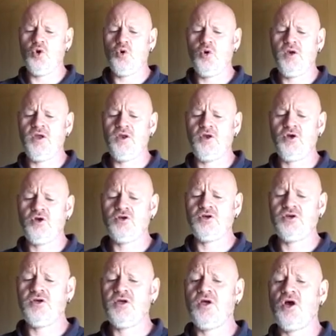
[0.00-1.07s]
or hindered.
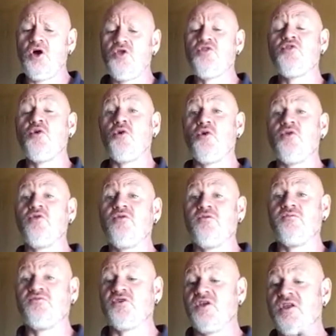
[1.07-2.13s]
I thought
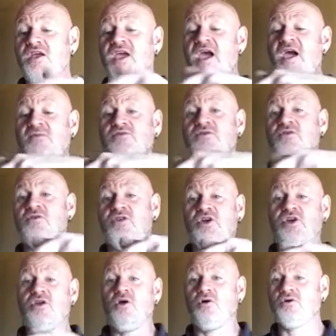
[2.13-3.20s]
it was going to get absolutely
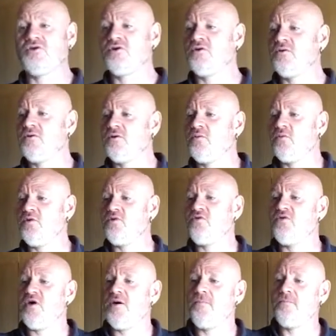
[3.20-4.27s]
clogged with